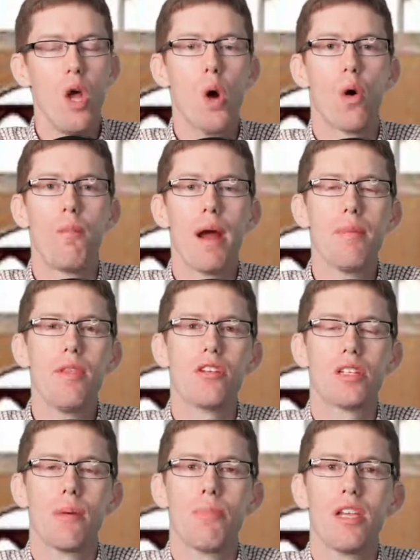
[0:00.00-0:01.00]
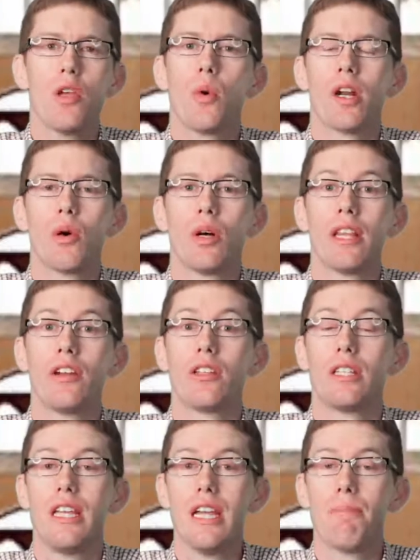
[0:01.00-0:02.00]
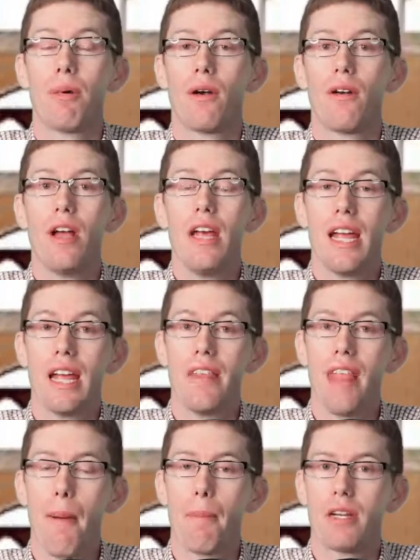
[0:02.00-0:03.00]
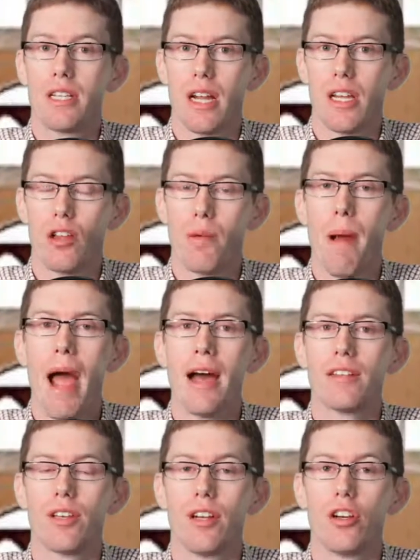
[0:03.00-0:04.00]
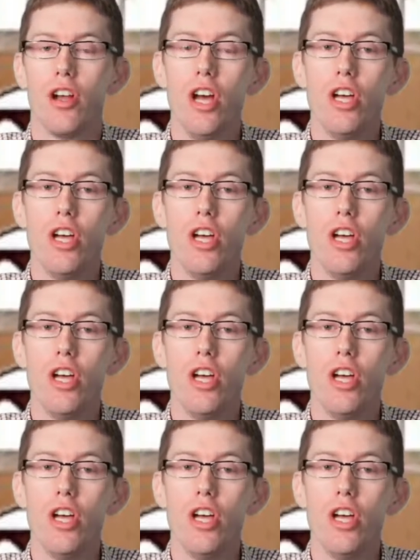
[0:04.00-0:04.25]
Or maybe there's something you want to go a little deeper in that particular passage.